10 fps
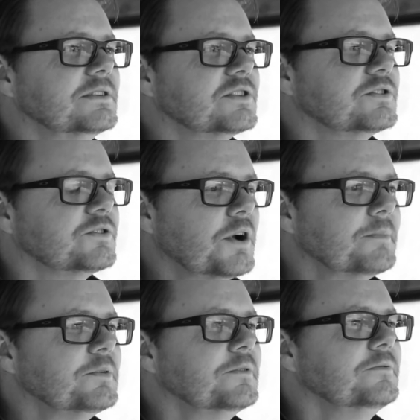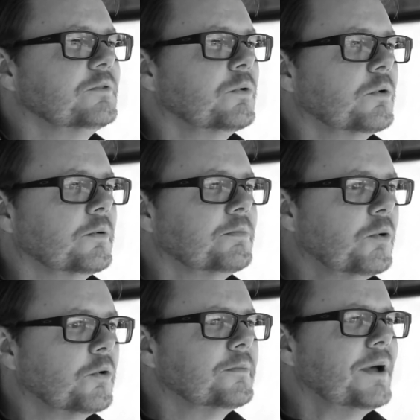disruptive or
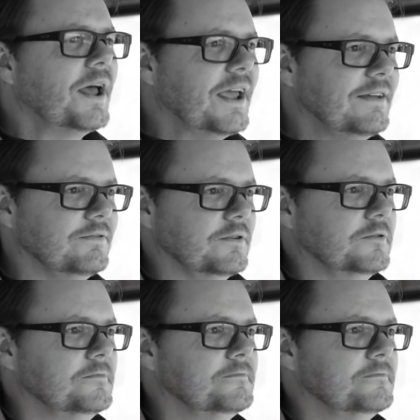poor behavior.